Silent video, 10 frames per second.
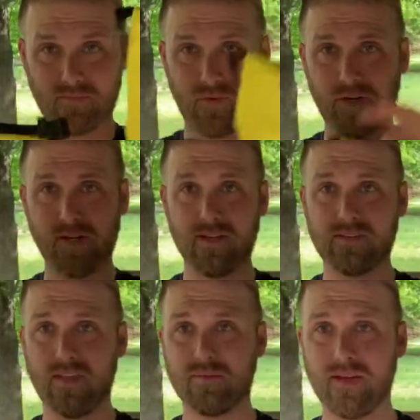Very
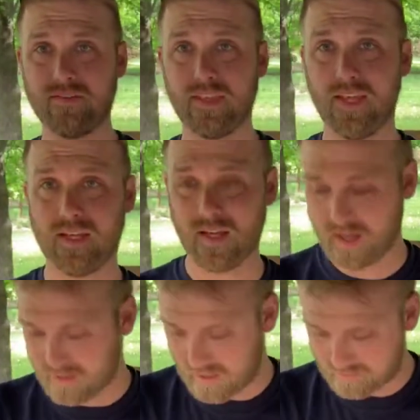nice. Keeps everything
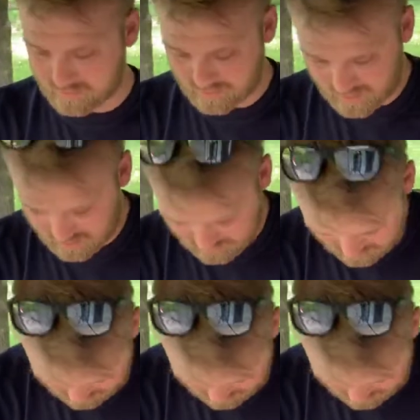nice and neat.